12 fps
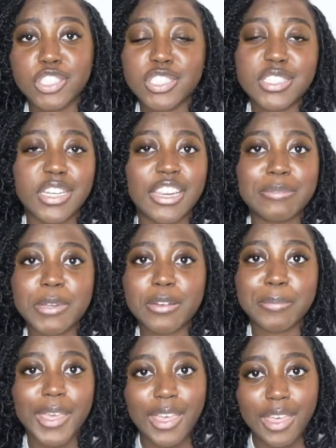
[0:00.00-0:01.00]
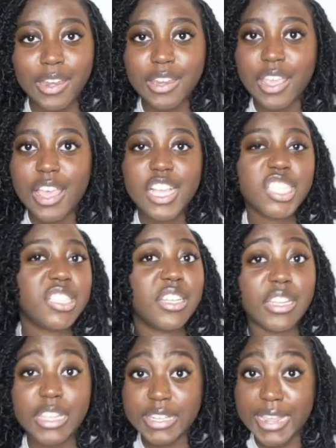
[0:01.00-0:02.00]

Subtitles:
She couldn't get up on the bed. She couldn't get